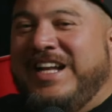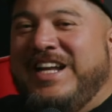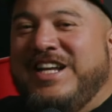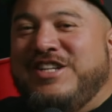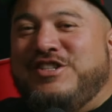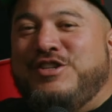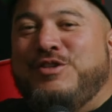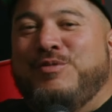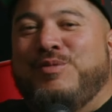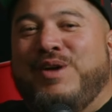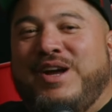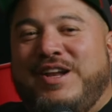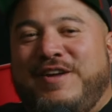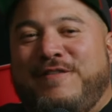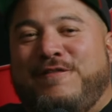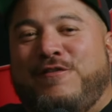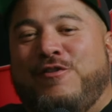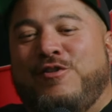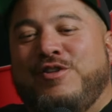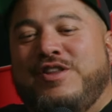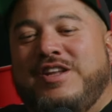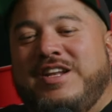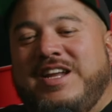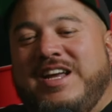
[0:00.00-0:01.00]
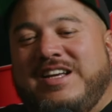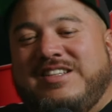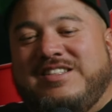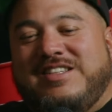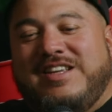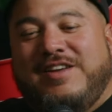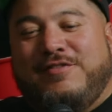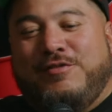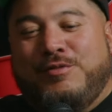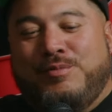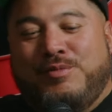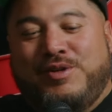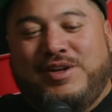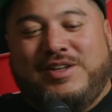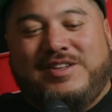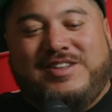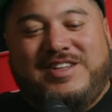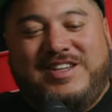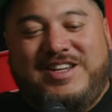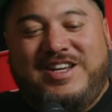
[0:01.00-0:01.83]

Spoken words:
It gets you ready for the next level. Well,